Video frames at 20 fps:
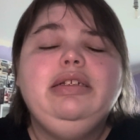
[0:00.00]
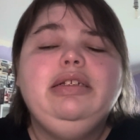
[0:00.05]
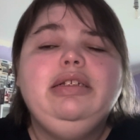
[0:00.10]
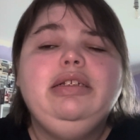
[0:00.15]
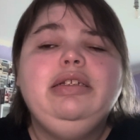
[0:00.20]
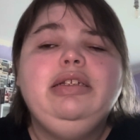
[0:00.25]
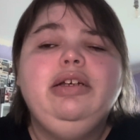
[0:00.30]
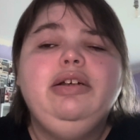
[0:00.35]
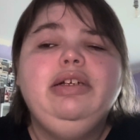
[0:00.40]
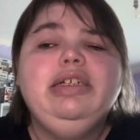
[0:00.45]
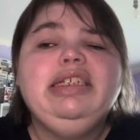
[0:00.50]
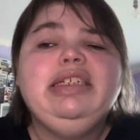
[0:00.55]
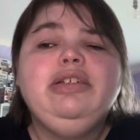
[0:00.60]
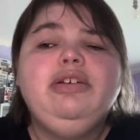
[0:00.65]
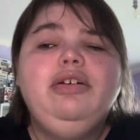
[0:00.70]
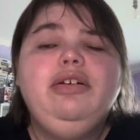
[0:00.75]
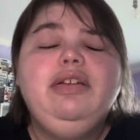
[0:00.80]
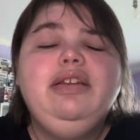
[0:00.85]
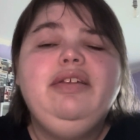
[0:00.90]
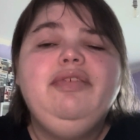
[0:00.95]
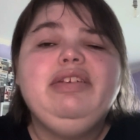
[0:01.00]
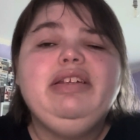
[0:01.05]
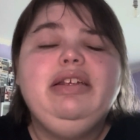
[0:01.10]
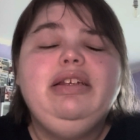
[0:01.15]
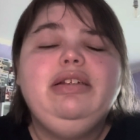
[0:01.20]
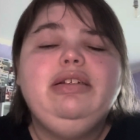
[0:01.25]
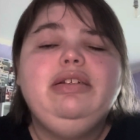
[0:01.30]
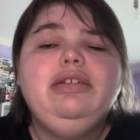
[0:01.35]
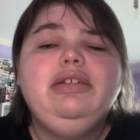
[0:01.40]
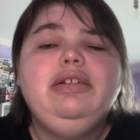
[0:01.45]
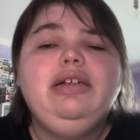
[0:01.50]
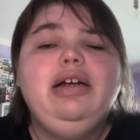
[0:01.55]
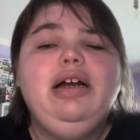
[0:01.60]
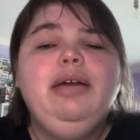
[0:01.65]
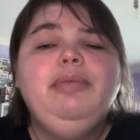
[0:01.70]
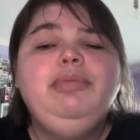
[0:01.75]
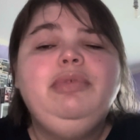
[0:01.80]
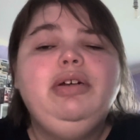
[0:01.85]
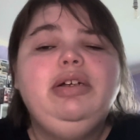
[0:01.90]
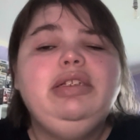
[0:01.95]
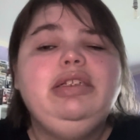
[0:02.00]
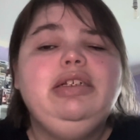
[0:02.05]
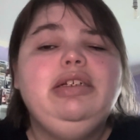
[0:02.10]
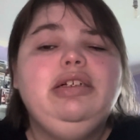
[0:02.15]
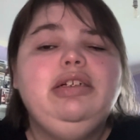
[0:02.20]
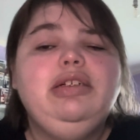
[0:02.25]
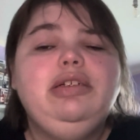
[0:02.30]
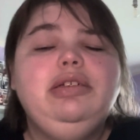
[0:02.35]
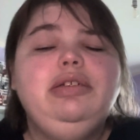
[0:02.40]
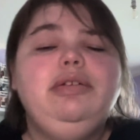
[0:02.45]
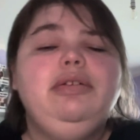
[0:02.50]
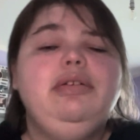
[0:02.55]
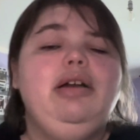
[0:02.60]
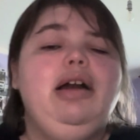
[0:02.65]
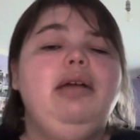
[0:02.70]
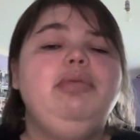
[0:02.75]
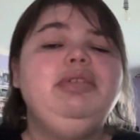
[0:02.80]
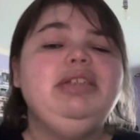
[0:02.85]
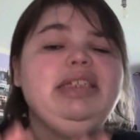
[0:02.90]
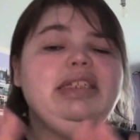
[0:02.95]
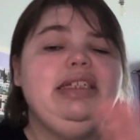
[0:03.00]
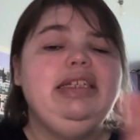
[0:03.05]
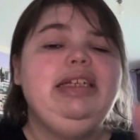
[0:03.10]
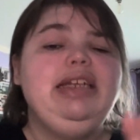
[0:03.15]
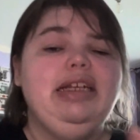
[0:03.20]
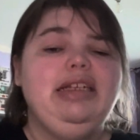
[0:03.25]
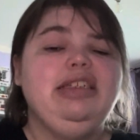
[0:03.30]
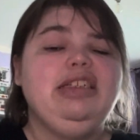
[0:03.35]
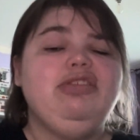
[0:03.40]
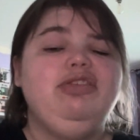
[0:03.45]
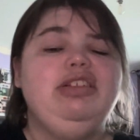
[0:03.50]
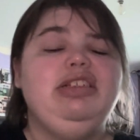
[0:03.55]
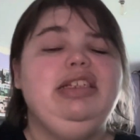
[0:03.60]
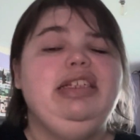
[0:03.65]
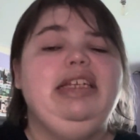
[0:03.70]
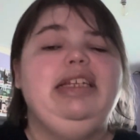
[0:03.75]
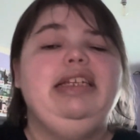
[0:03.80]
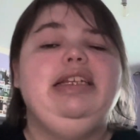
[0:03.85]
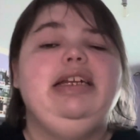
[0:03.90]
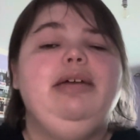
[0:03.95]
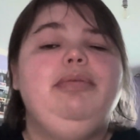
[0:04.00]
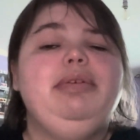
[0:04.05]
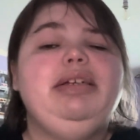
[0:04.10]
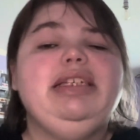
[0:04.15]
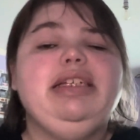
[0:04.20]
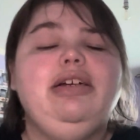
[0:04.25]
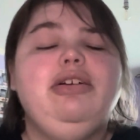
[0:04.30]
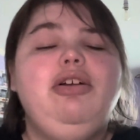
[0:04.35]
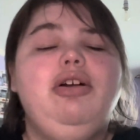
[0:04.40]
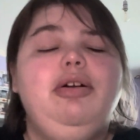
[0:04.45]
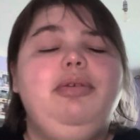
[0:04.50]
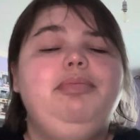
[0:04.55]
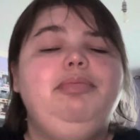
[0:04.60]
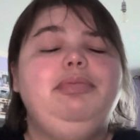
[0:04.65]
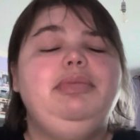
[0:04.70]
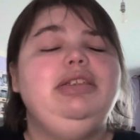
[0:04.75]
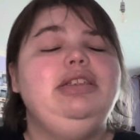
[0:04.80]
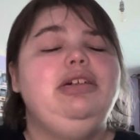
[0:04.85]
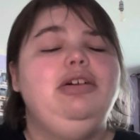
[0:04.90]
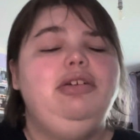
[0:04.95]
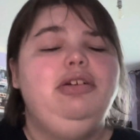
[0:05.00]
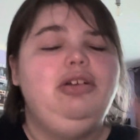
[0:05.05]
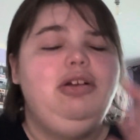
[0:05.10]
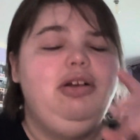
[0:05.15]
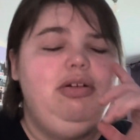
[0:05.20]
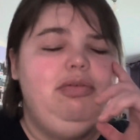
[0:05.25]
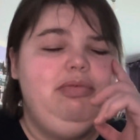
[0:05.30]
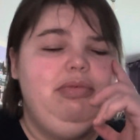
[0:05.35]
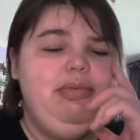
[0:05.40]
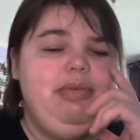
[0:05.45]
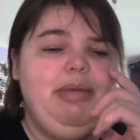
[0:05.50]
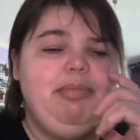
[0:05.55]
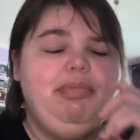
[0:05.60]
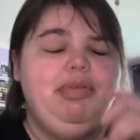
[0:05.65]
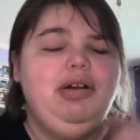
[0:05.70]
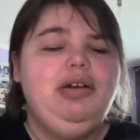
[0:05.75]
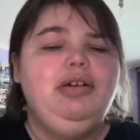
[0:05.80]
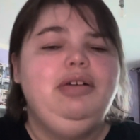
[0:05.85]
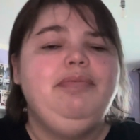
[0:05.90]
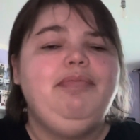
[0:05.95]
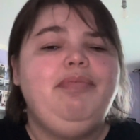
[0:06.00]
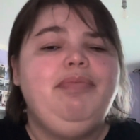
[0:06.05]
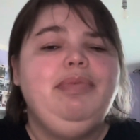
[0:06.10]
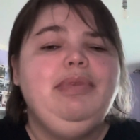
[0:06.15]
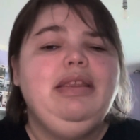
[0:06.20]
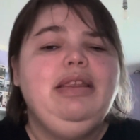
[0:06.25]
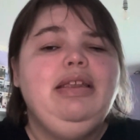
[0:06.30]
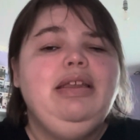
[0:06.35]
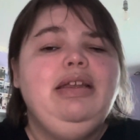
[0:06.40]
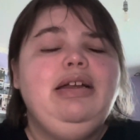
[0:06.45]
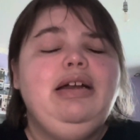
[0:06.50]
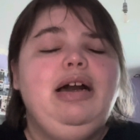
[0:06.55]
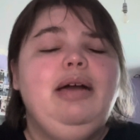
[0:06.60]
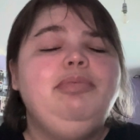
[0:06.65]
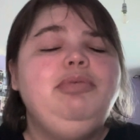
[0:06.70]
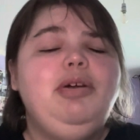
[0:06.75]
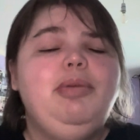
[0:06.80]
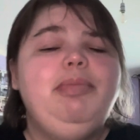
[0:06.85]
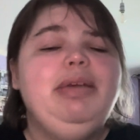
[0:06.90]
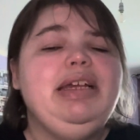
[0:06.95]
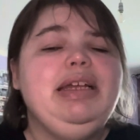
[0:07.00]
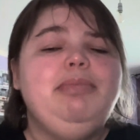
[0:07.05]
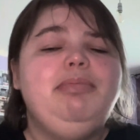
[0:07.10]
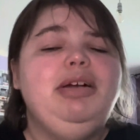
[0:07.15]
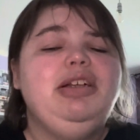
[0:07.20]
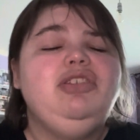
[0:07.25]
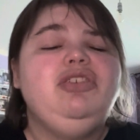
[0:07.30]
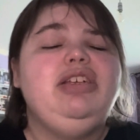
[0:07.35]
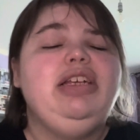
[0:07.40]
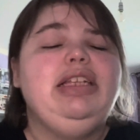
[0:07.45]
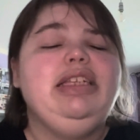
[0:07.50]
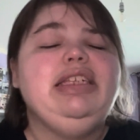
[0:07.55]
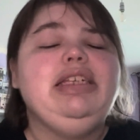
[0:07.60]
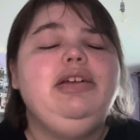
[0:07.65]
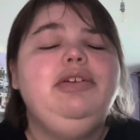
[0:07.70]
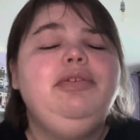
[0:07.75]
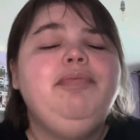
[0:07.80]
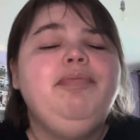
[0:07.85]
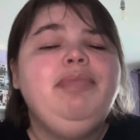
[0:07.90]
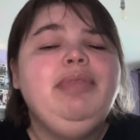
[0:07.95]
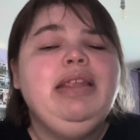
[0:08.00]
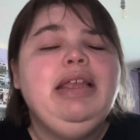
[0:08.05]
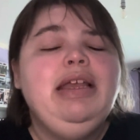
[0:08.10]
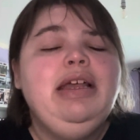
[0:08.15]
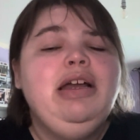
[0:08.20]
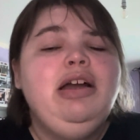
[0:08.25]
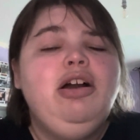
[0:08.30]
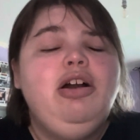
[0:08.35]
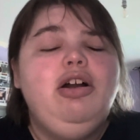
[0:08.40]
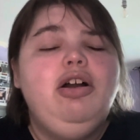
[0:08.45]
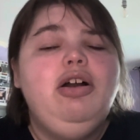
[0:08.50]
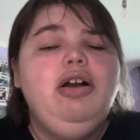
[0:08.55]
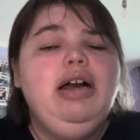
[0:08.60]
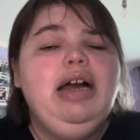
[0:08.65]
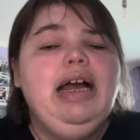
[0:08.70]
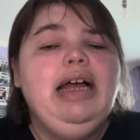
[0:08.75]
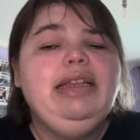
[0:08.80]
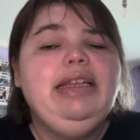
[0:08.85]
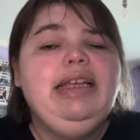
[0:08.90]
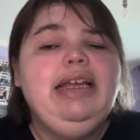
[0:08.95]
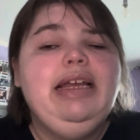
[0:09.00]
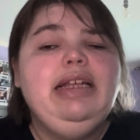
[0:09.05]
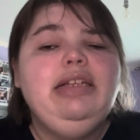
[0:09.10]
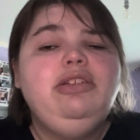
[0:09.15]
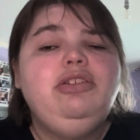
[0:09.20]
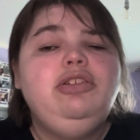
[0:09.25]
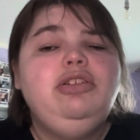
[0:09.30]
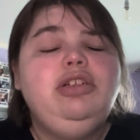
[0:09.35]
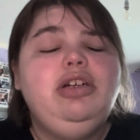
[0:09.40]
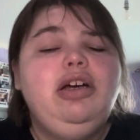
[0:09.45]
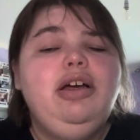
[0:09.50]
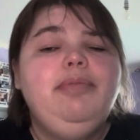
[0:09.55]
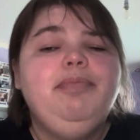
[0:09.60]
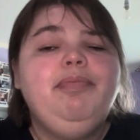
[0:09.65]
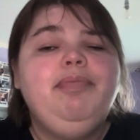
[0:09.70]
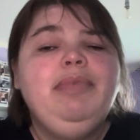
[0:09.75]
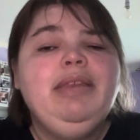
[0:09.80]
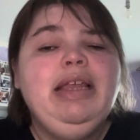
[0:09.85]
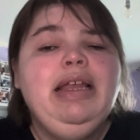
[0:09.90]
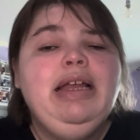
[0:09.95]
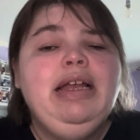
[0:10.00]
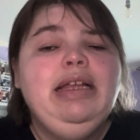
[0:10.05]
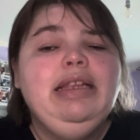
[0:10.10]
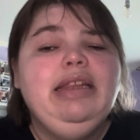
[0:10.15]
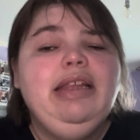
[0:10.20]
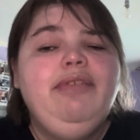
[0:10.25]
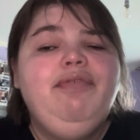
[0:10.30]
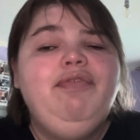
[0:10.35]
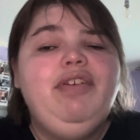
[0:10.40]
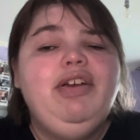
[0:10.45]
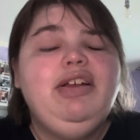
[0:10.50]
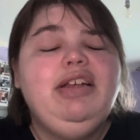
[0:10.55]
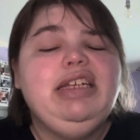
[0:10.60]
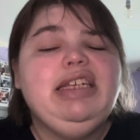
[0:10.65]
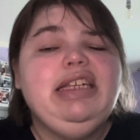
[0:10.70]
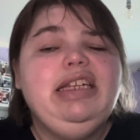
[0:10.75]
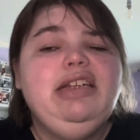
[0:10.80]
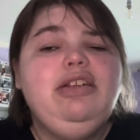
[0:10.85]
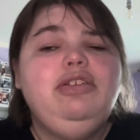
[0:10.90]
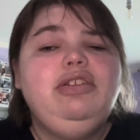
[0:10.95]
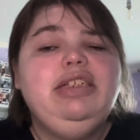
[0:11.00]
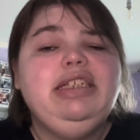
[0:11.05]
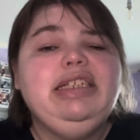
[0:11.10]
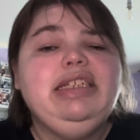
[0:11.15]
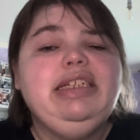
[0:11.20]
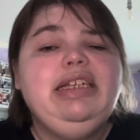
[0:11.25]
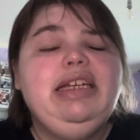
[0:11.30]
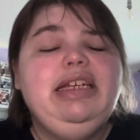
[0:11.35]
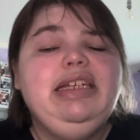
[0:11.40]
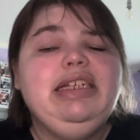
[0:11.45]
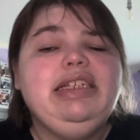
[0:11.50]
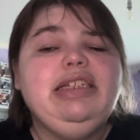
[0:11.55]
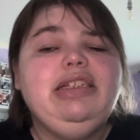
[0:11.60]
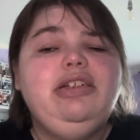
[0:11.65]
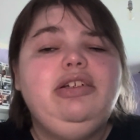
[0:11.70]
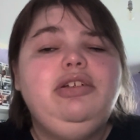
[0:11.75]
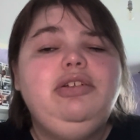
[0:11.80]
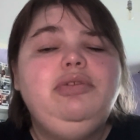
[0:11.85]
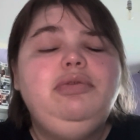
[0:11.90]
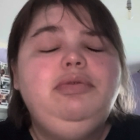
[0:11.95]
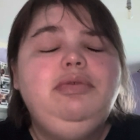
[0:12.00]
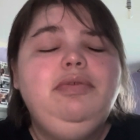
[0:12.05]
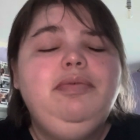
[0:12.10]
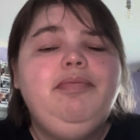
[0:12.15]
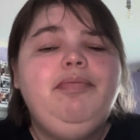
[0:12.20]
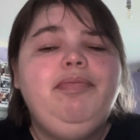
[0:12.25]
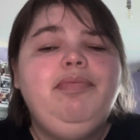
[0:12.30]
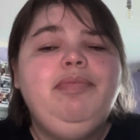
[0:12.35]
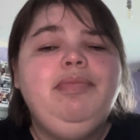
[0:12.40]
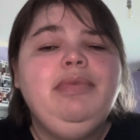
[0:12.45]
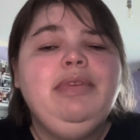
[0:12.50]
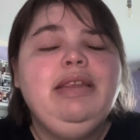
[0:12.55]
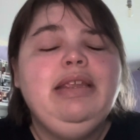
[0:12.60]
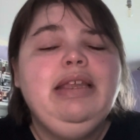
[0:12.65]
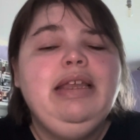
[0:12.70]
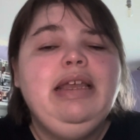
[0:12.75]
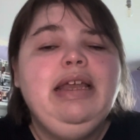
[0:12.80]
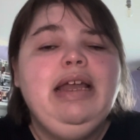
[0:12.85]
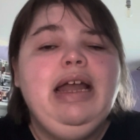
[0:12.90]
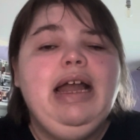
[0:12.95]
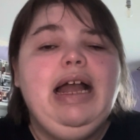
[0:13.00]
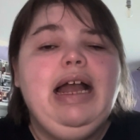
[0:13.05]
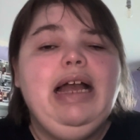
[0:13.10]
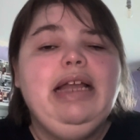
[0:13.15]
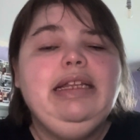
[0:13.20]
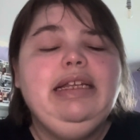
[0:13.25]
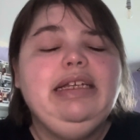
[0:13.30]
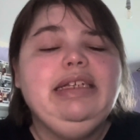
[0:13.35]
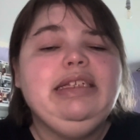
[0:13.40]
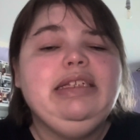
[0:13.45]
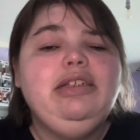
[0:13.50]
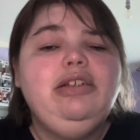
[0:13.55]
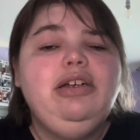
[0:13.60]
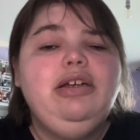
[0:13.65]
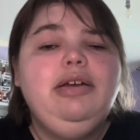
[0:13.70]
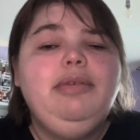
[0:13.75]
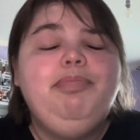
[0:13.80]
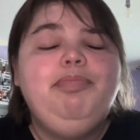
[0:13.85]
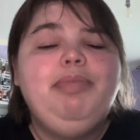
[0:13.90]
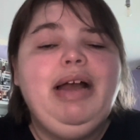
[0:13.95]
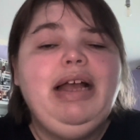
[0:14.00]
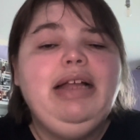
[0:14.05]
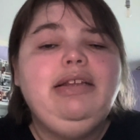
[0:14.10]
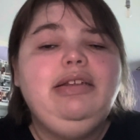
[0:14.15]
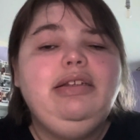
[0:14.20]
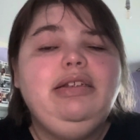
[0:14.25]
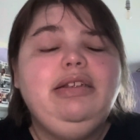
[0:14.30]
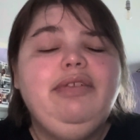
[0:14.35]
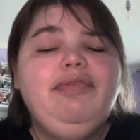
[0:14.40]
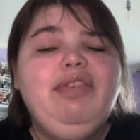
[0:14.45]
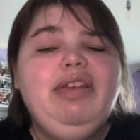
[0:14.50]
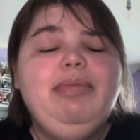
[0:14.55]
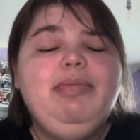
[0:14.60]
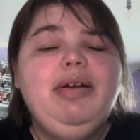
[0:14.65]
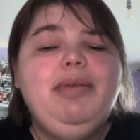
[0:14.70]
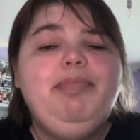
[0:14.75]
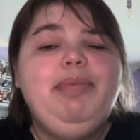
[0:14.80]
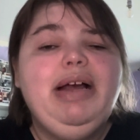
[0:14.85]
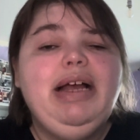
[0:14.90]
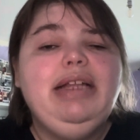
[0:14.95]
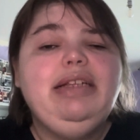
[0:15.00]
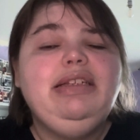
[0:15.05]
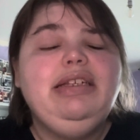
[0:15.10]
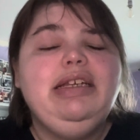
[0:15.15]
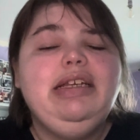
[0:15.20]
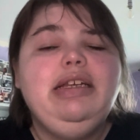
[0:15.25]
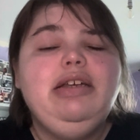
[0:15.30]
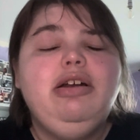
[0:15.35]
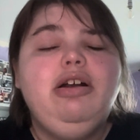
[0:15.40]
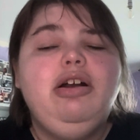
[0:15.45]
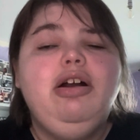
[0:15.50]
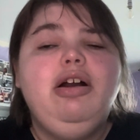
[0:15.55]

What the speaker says: you know, it's sort of, I'm just gonna get straight to the end now, because I can't remember. I'm not making much sense. So at the end, they're focusing on this keystone, and it's the female baddie